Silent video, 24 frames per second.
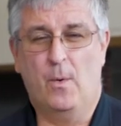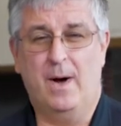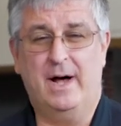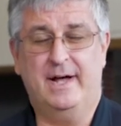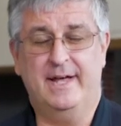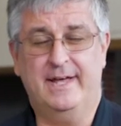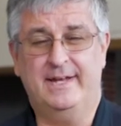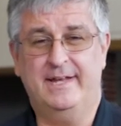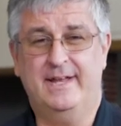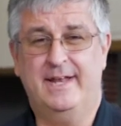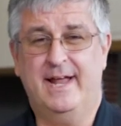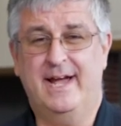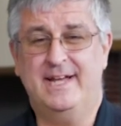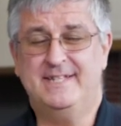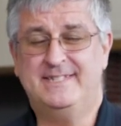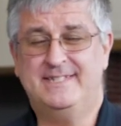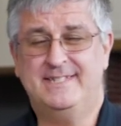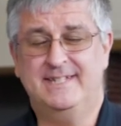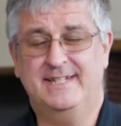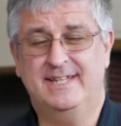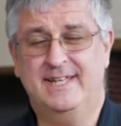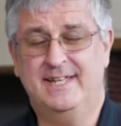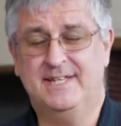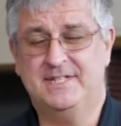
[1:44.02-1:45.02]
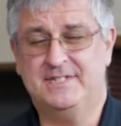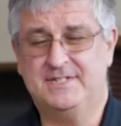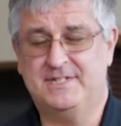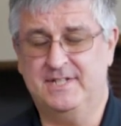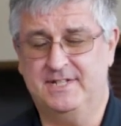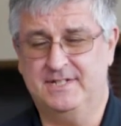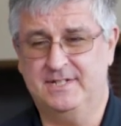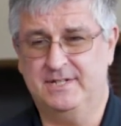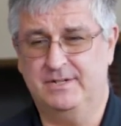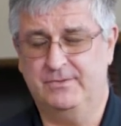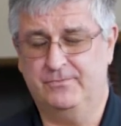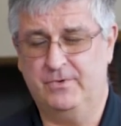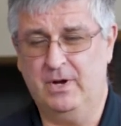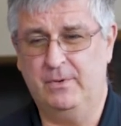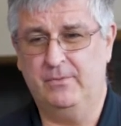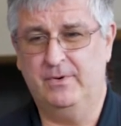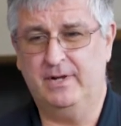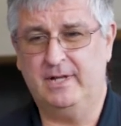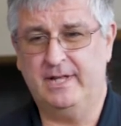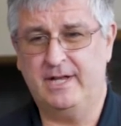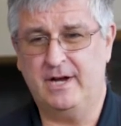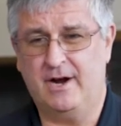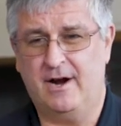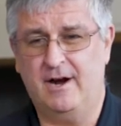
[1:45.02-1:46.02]
well and the nice thing is uh, we
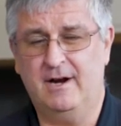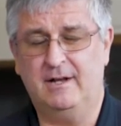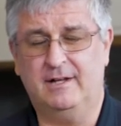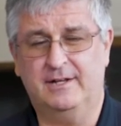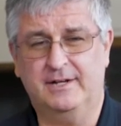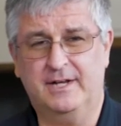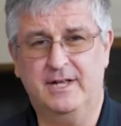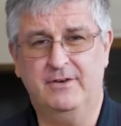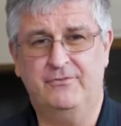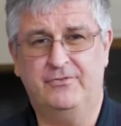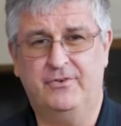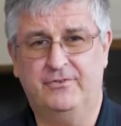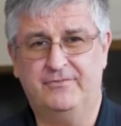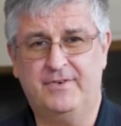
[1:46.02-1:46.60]
really are looking for